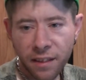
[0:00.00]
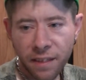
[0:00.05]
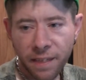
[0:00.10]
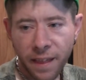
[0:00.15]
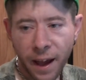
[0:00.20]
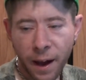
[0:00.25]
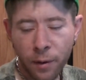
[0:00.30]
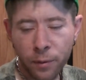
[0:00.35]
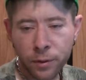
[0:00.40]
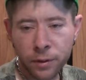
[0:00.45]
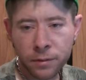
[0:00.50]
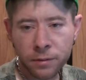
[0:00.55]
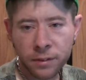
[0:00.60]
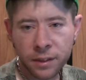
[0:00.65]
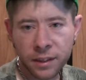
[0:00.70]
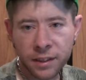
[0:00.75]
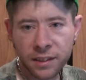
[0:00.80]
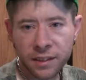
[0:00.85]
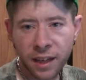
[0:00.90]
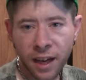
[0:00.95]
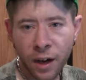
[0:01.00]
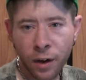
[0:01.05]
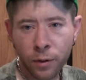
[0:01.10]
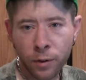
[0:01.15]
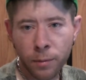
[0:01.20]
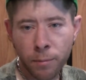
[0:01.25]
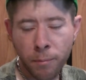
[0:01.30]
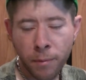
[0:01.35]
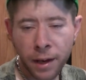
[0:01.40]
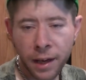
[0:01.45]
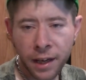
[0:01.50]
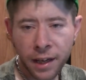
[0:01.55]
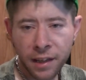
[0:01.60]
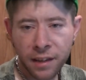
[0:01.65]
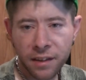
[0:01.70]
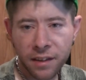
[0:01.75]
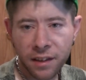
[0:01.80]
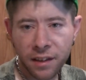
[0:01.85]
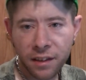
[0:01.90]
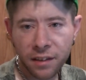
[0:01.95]
that would entail to me
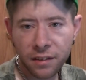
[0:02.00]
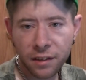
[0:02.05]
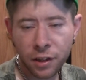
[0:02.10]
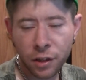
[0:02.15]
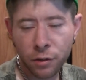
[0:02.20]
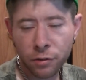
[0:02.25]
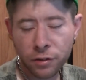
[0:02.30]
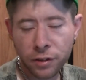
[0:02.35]
that,